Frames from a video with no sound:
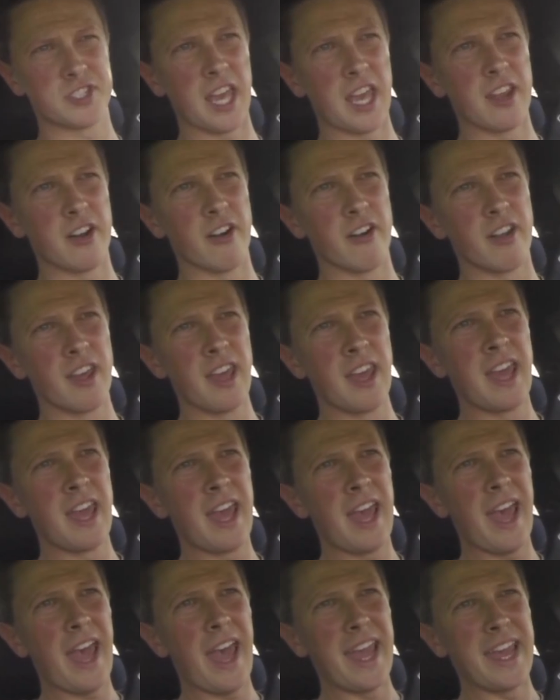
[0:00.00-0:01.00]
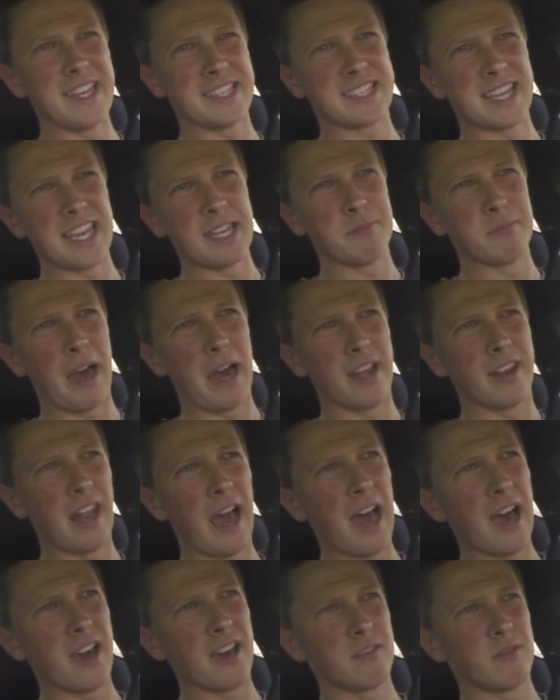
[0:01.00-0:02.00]
standard
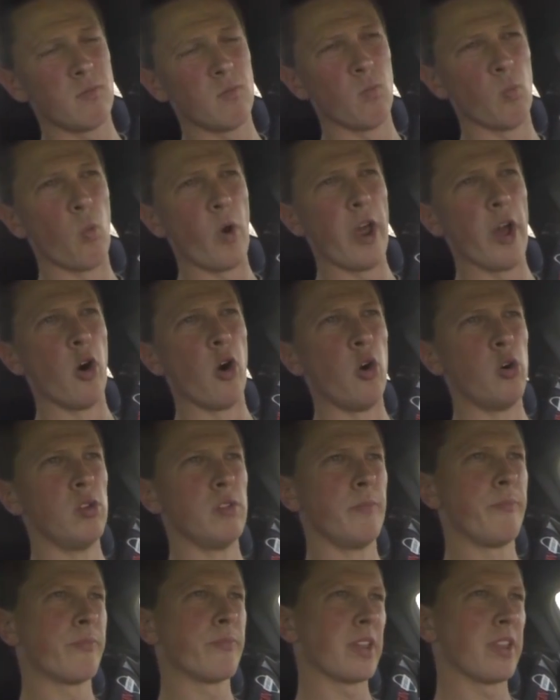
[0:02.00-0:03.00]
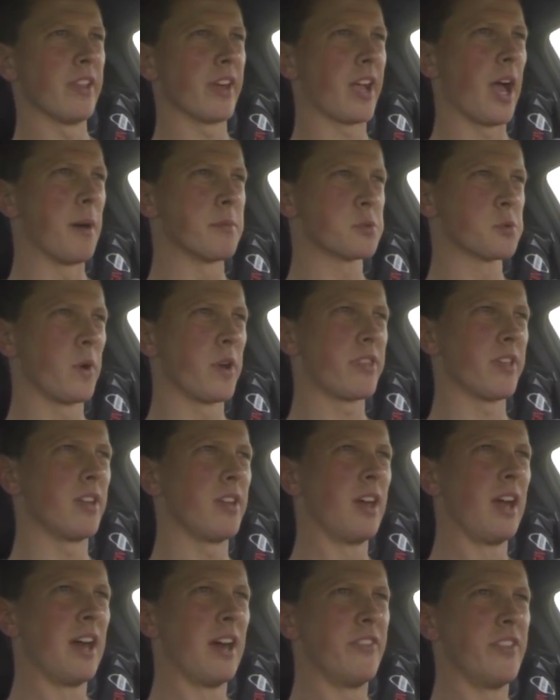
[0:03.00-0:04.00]
18x9 wheel that comes with
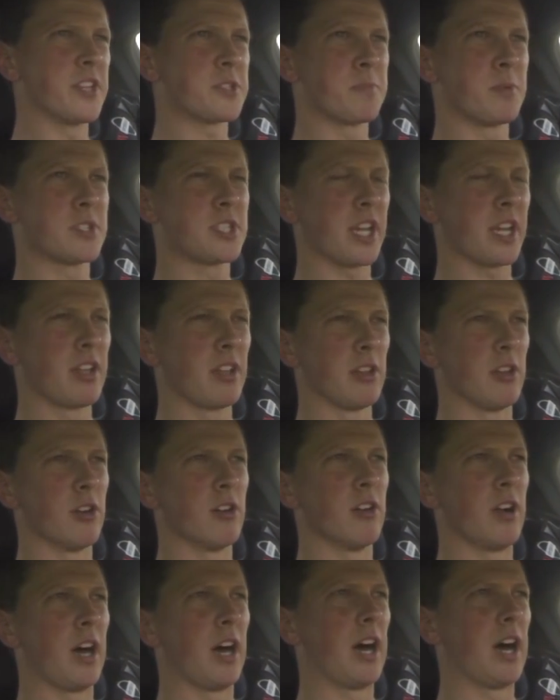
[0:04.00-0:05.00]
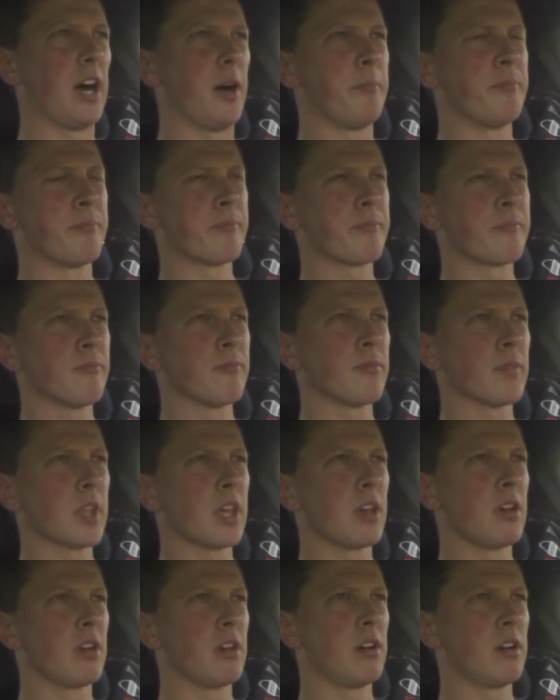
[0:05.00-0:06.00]
it. This particular
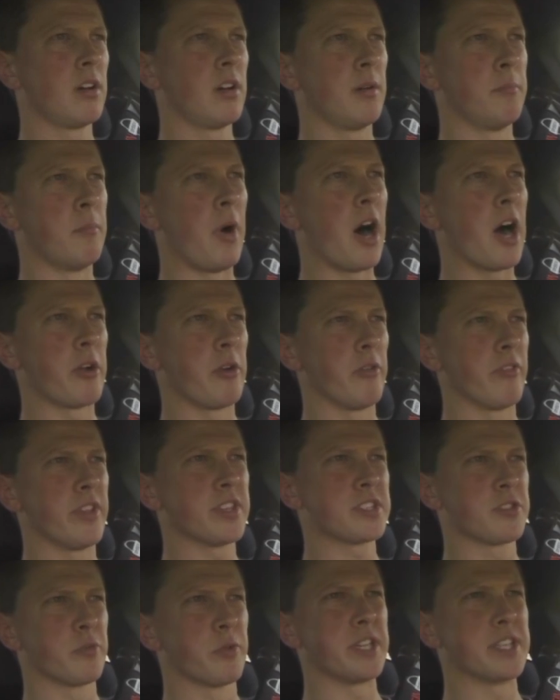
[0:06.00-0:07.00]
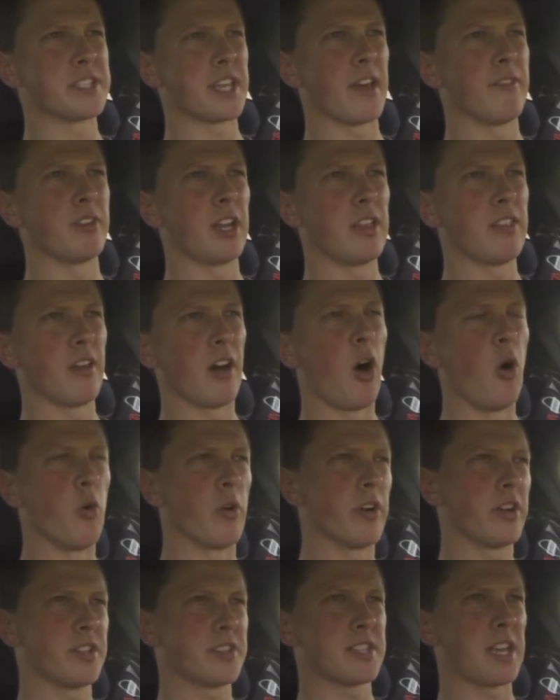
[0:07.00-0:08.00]
model, this 370, the
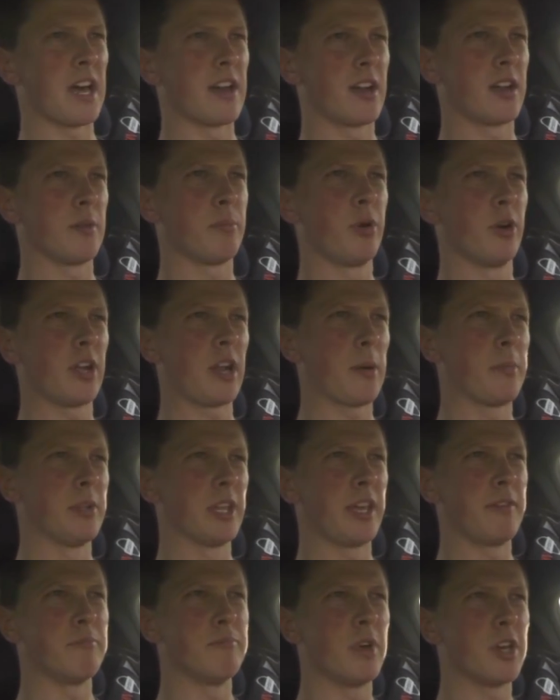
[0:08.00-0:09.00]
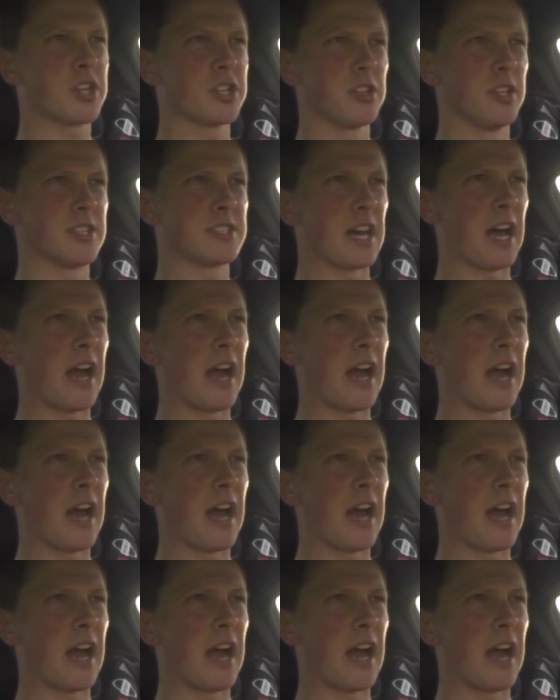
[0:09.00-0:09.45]
owner decided to put, I believe, Michelin